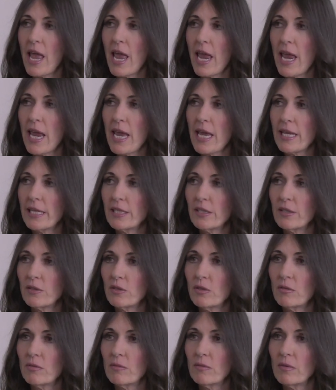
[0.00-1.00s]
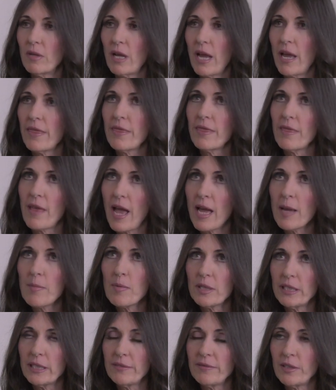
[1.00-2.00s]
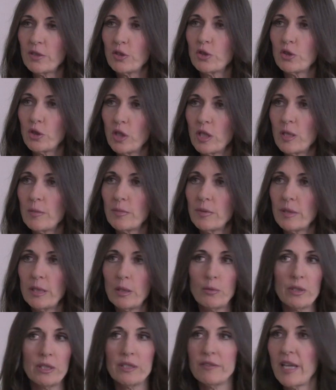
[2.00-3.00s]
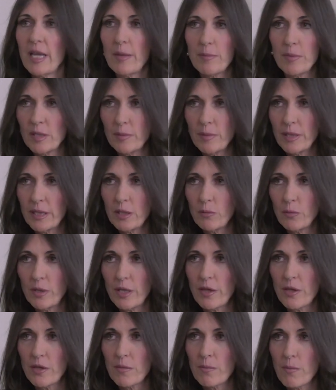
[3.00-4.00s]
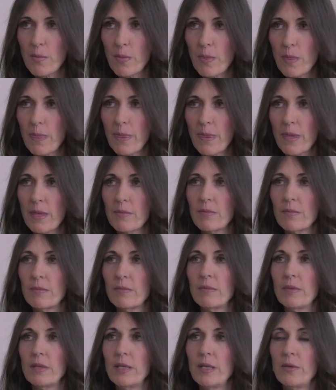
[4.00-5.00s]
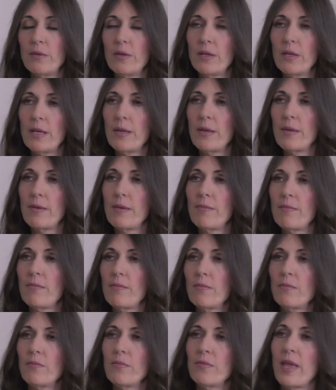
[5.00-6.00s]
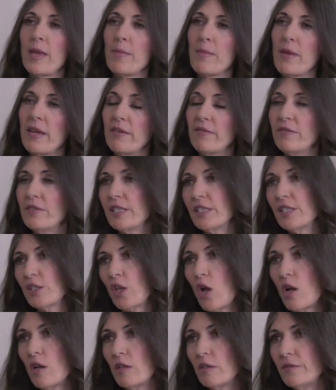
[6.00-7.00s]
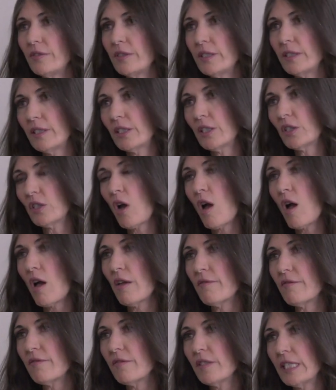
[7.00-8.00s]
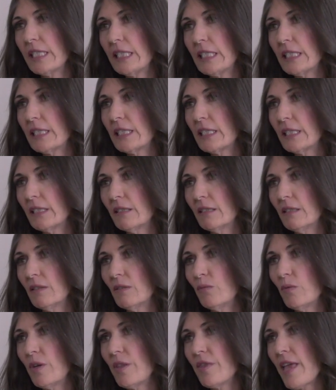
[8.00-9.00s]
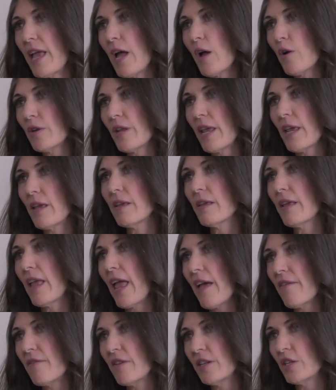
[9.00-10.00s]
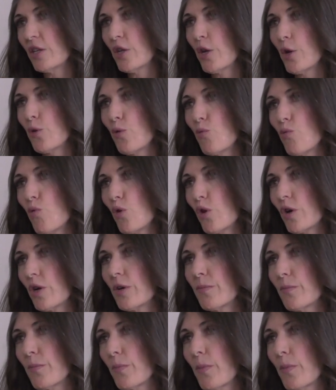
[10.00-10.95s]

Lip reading: And I believe under Trump it wouldn't have happened to begin with. They may have dissolved their conflict without having to go to war.